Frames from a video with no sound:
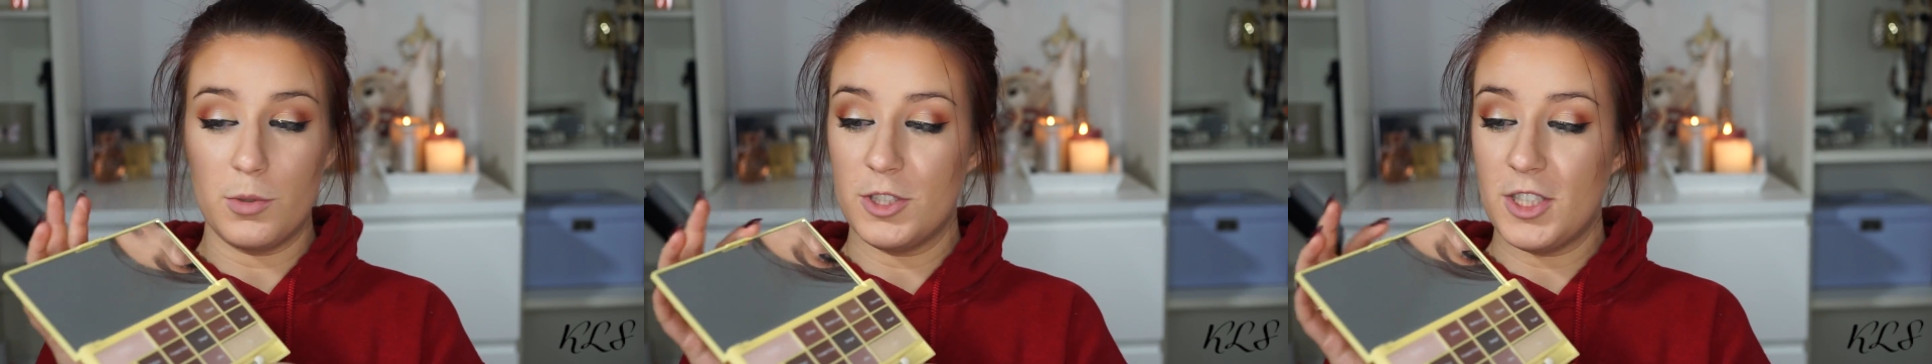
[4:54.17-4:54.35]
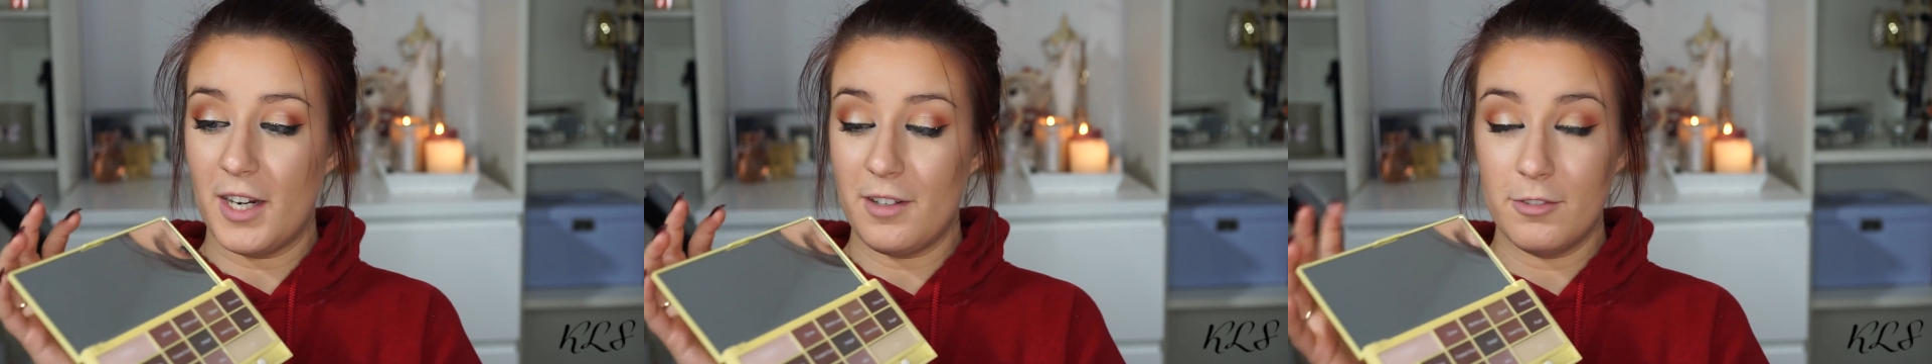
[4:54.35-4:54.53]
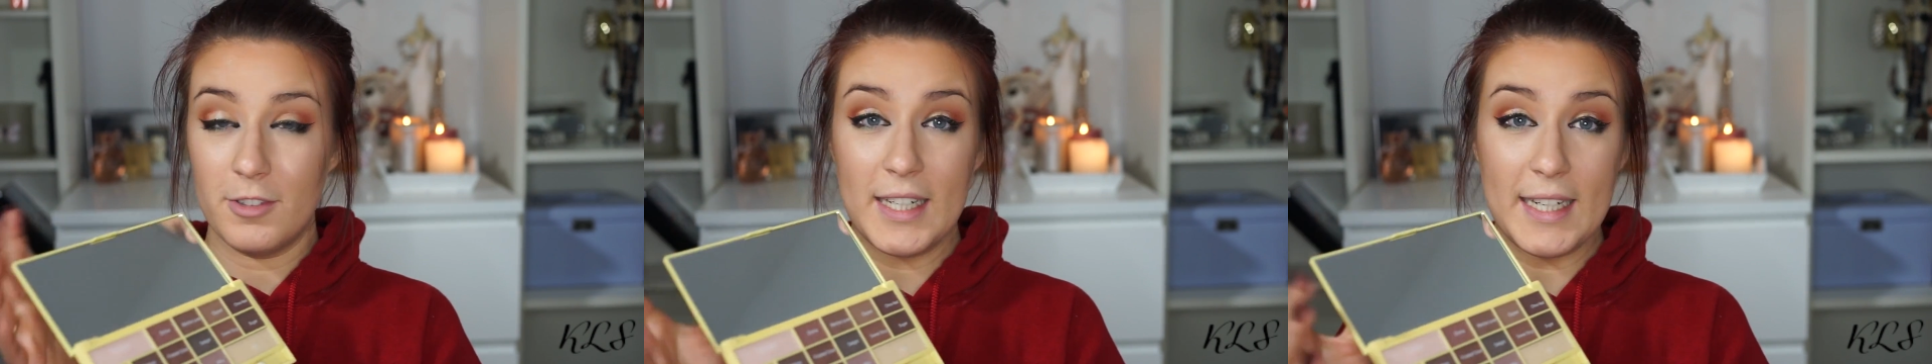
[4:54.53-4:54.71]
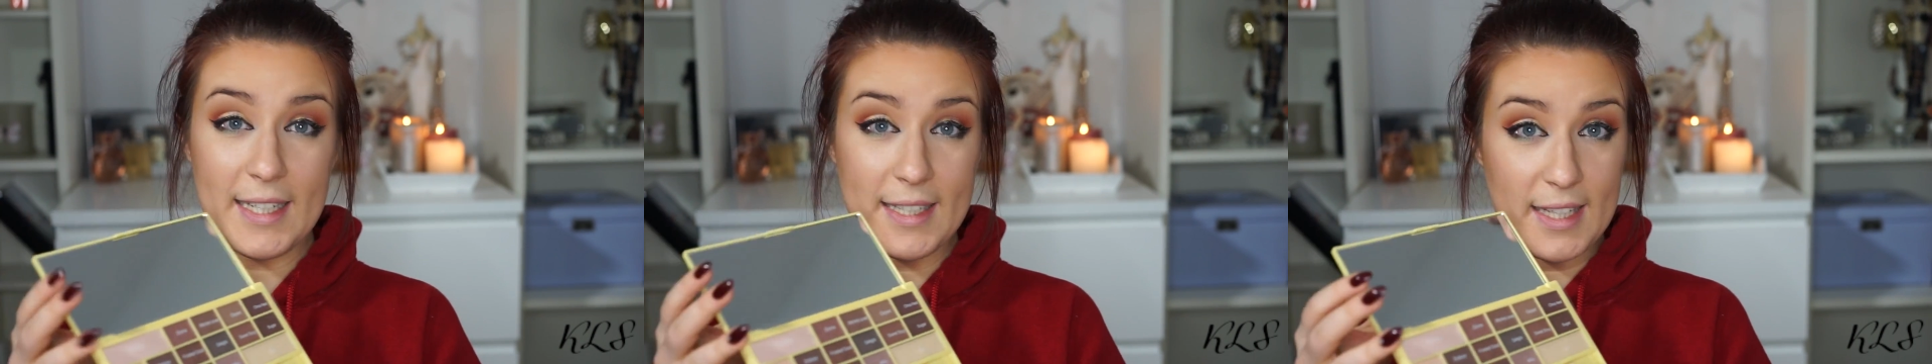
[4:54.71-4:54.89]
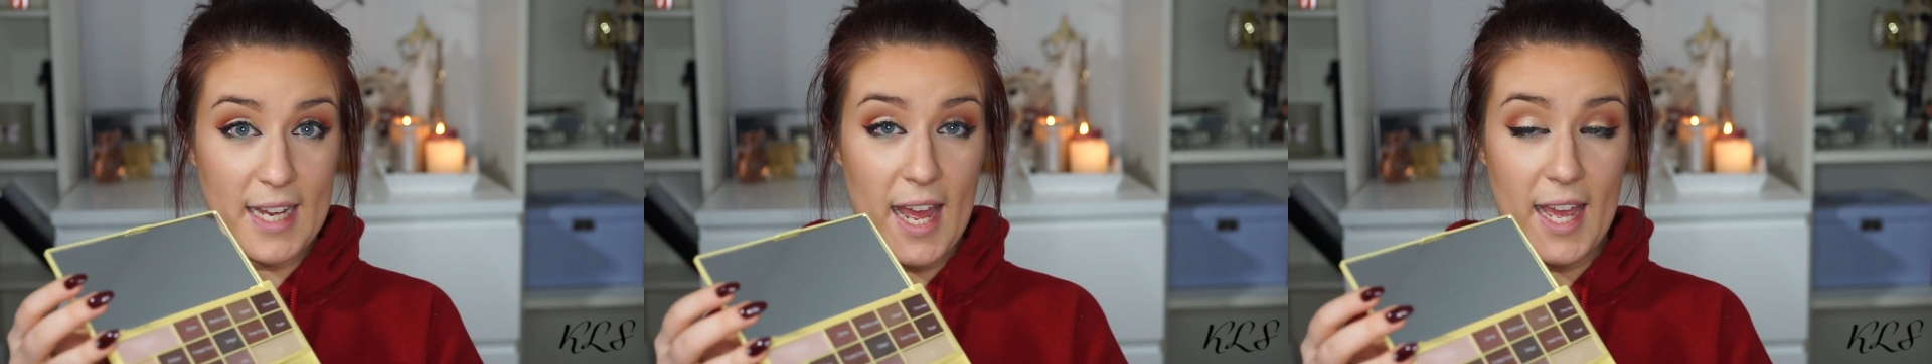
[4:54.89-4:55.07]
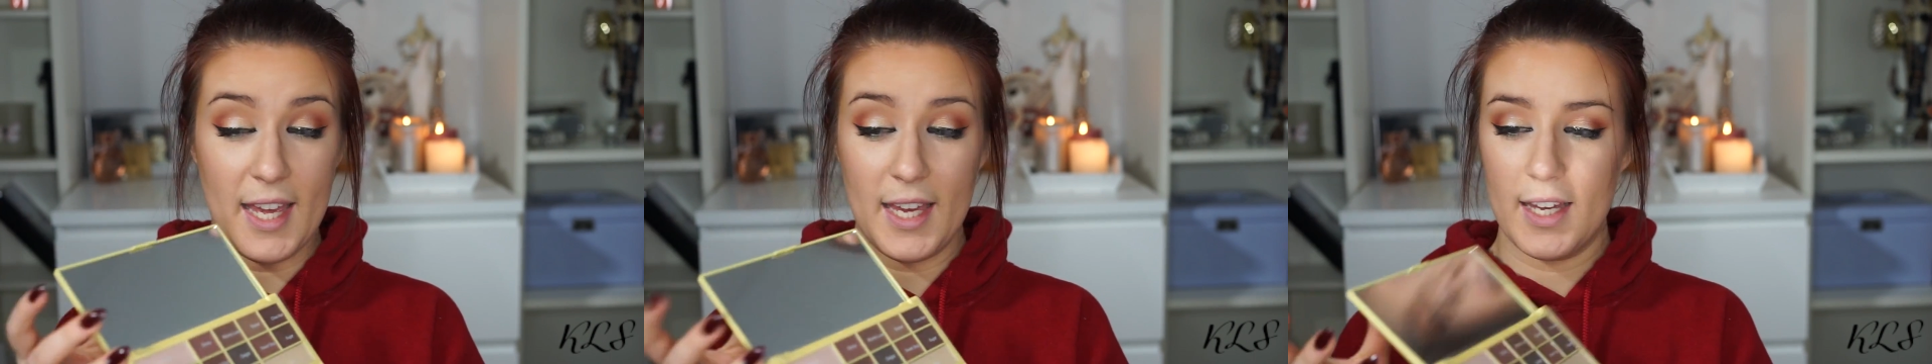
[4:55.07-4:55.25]
which I really
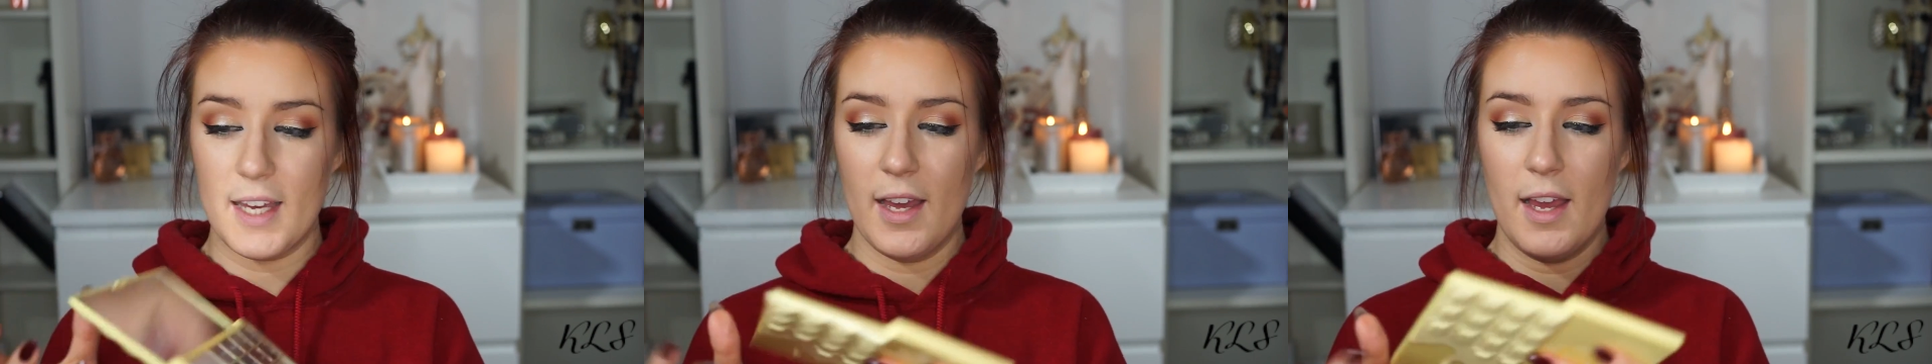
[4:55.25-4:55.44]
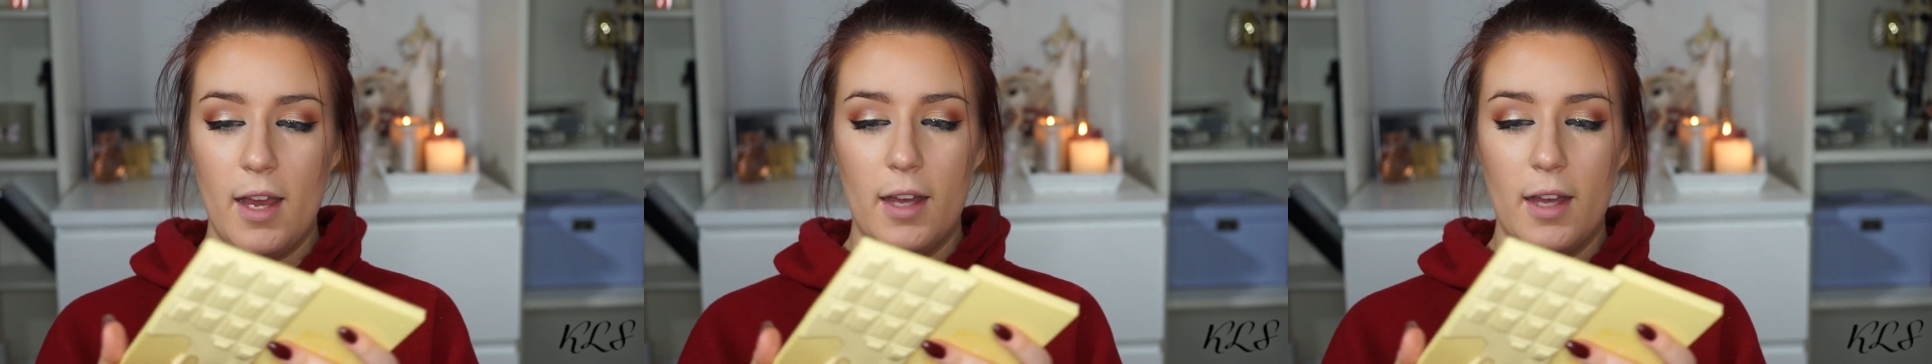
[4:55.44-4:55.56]
like.